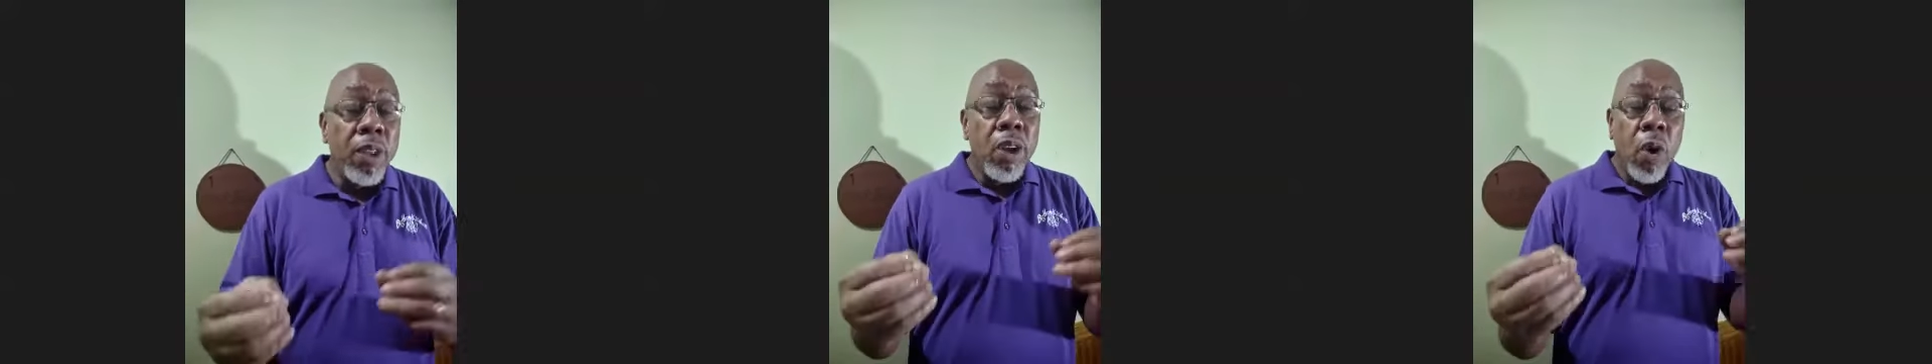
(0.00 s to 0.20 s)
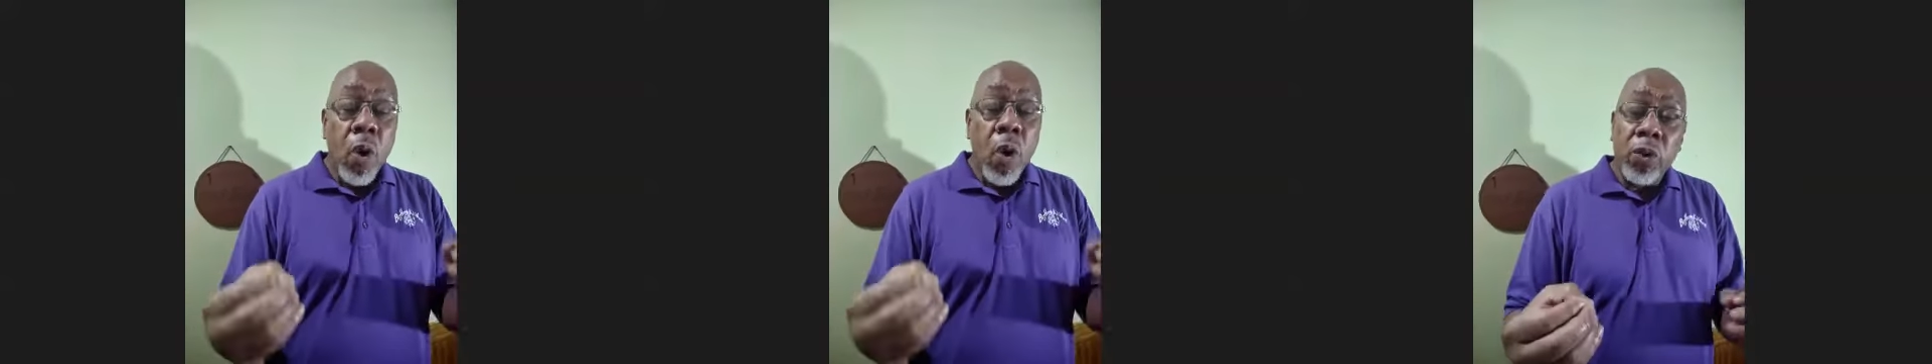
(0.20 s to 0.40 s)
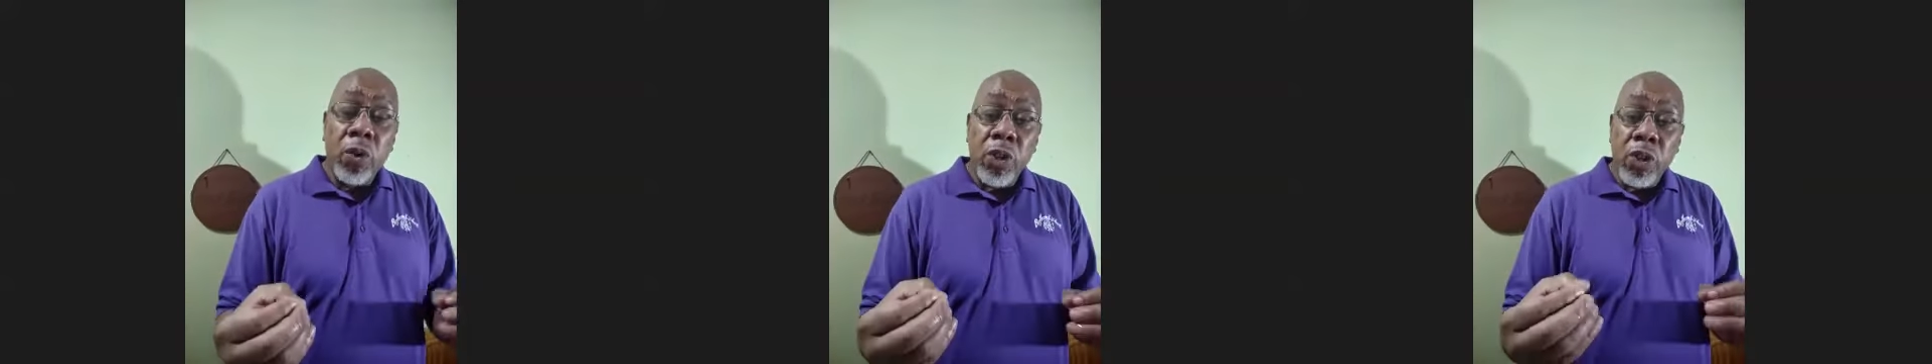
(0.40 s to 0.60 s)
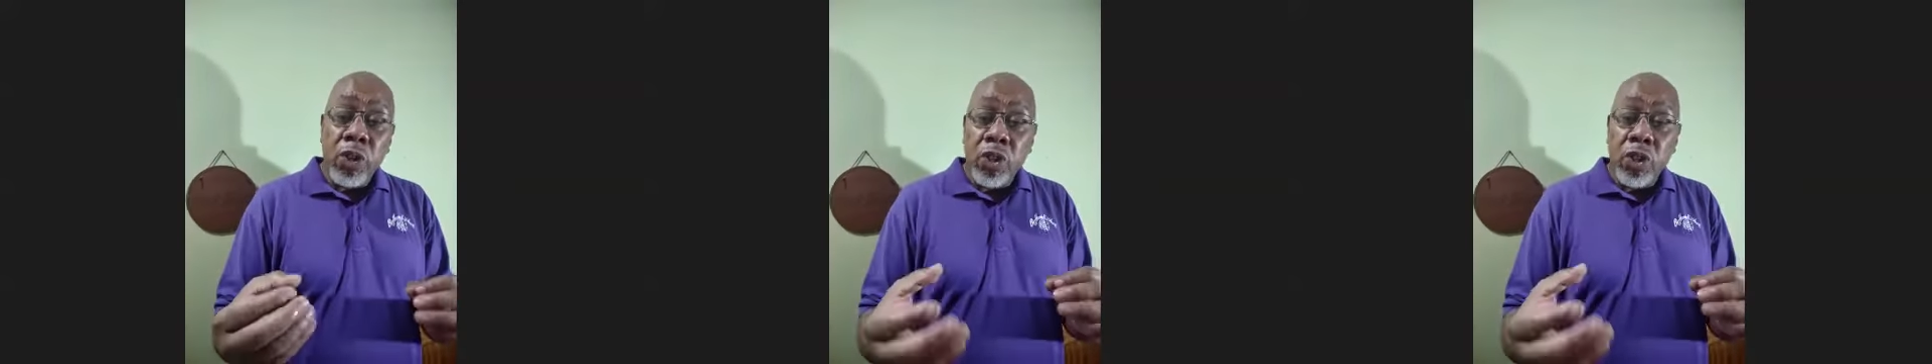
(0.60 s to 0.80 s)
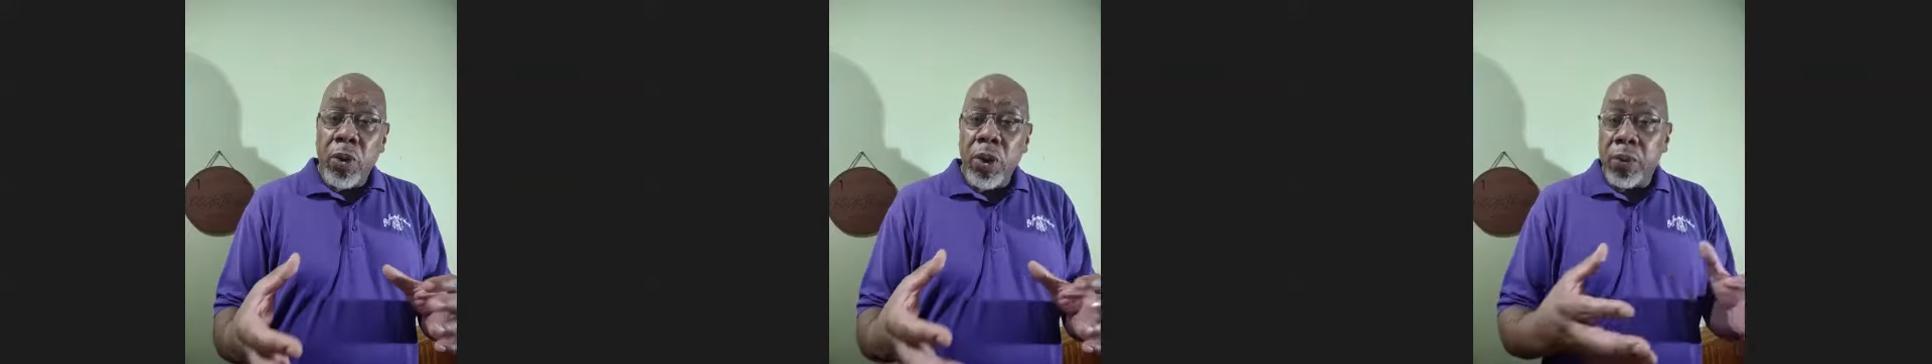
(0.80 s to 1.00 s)
Hopefully you
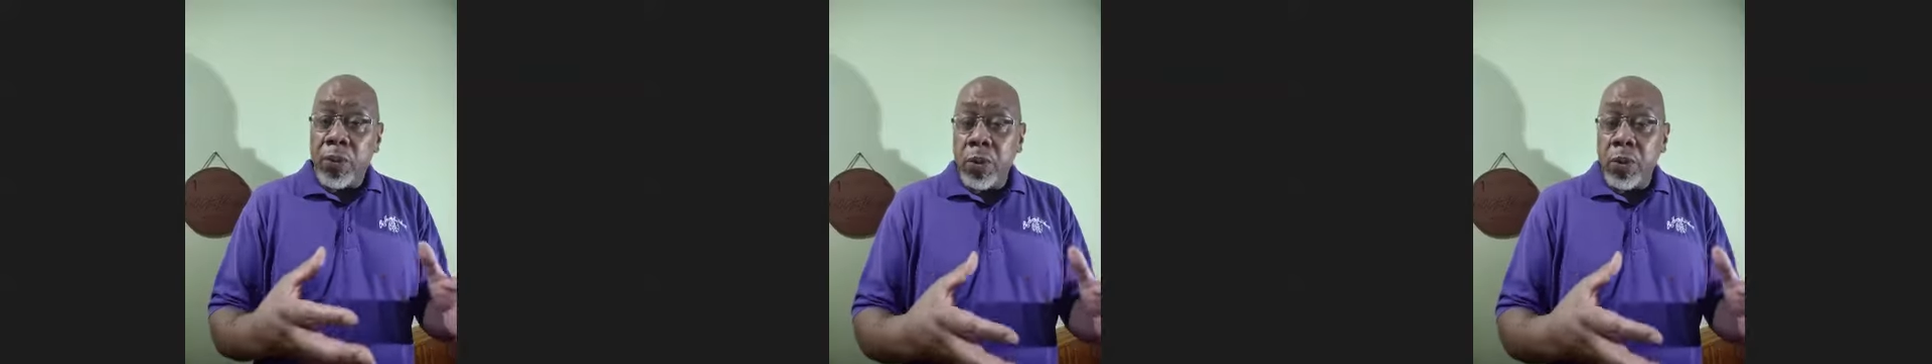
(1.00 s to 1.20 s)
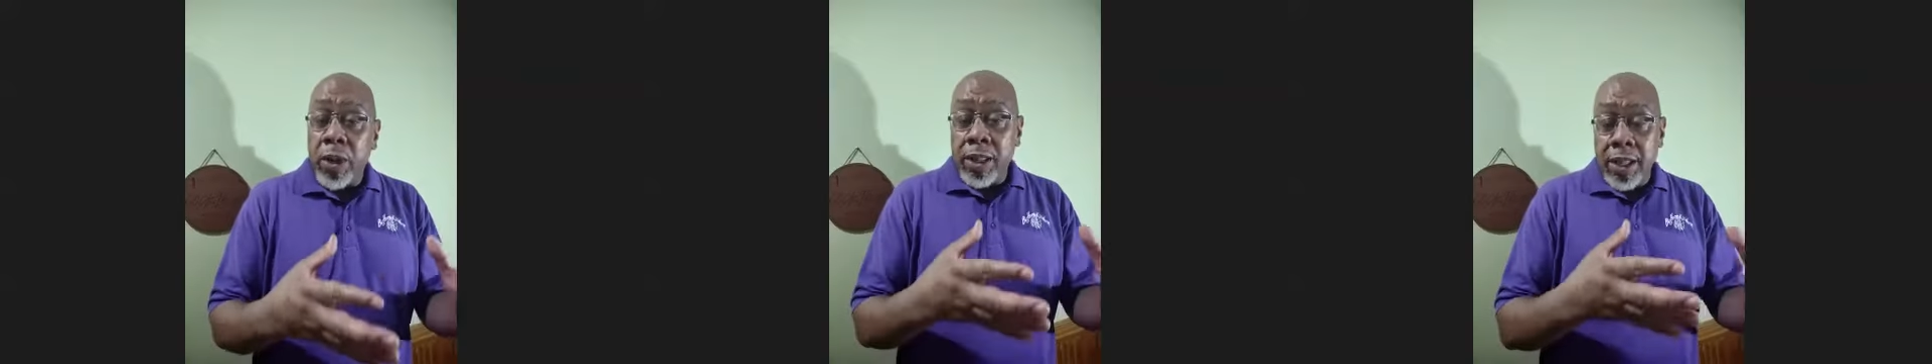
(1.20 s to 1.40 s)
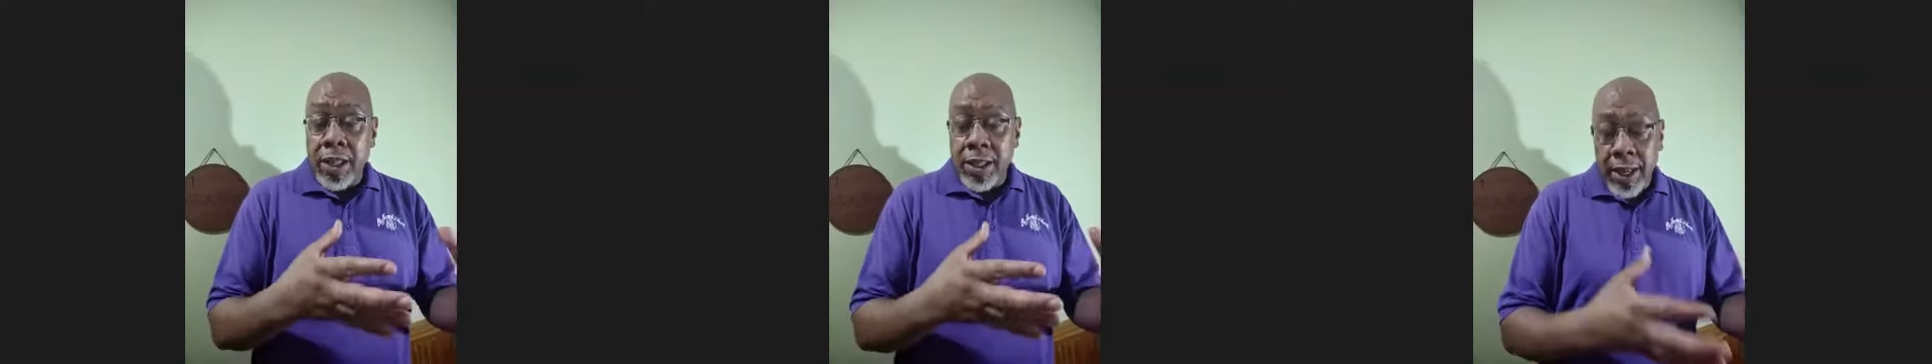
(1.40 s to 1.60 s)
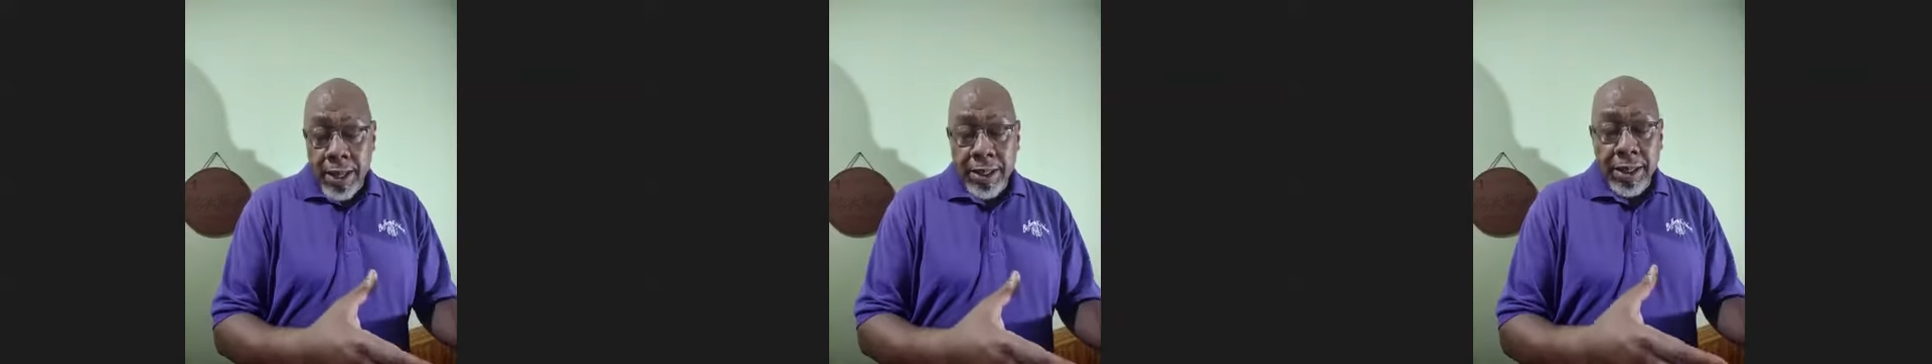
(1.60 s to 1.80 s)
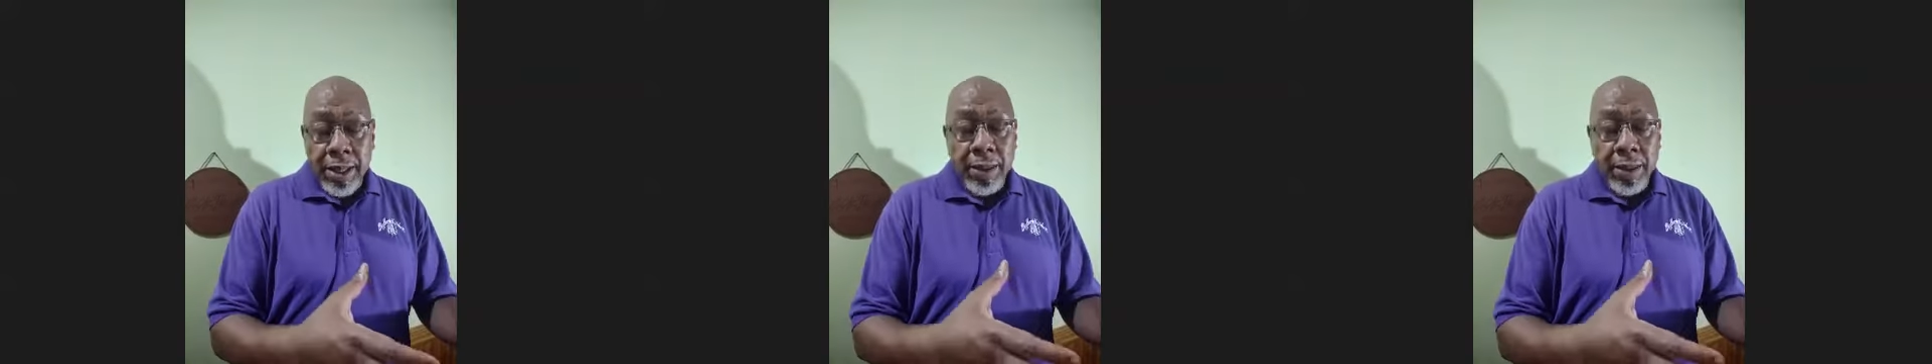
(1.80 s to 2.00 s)
enjoy the food at the
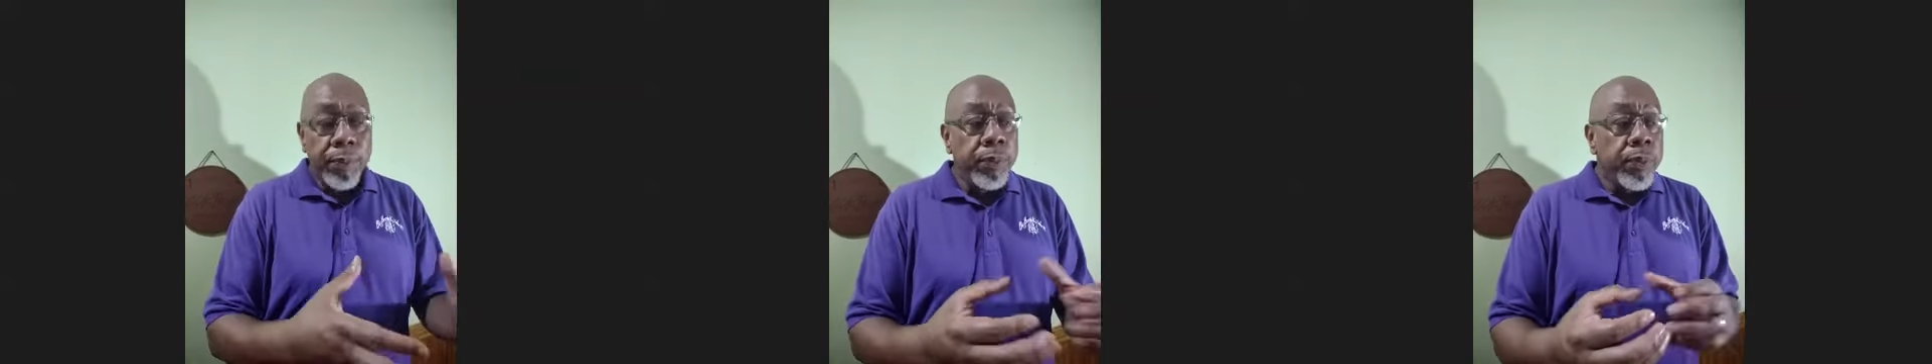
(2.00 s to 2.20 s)
tasting.